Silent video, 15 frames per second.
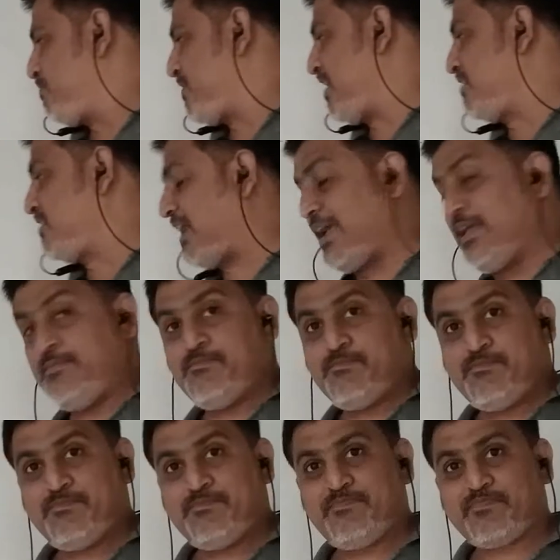Then
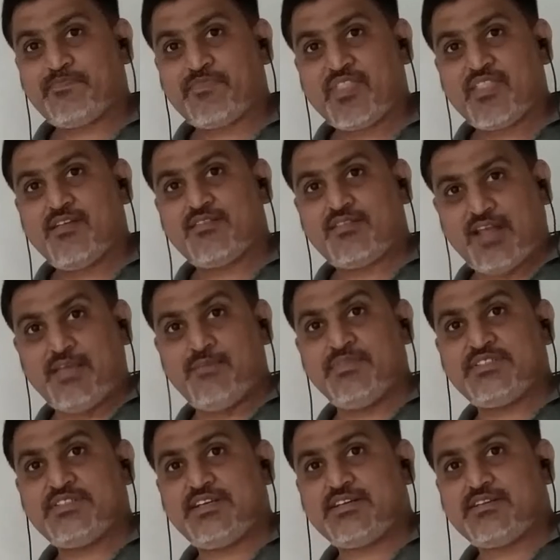time
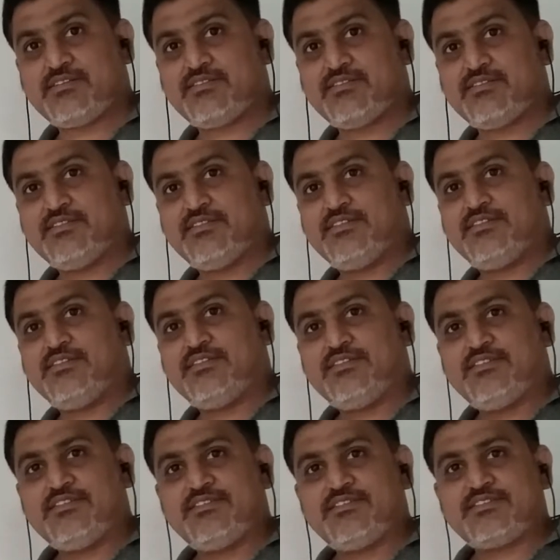is the
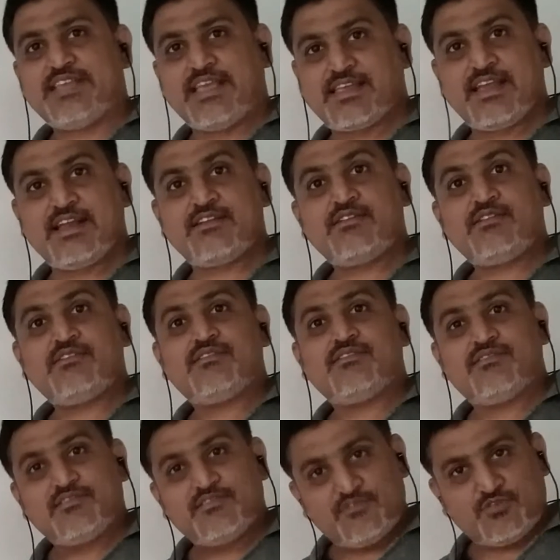second.